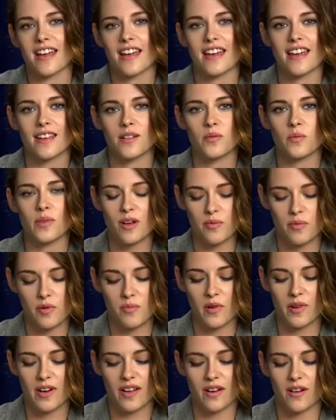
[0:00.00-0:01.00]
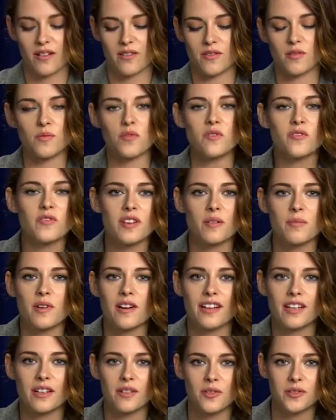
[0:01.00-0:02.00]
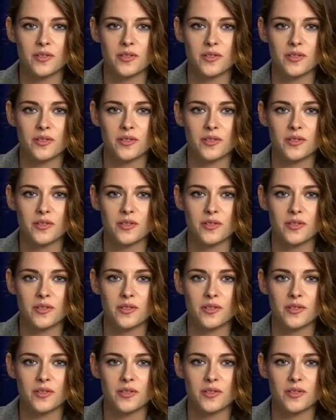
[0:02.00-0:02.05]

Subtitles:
And we are promoting our new movie, American